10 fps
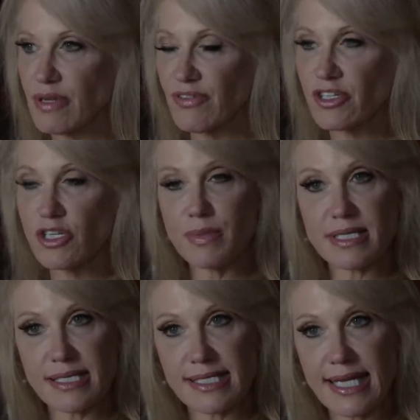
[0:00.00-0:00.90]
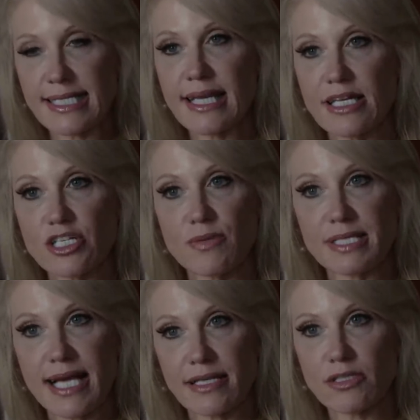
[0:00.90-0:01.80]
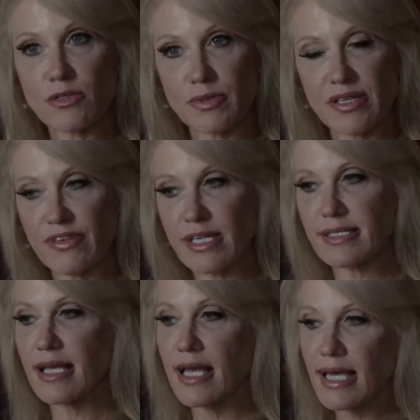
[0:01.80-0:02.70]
briefings should be succinct and they should be technical briefings.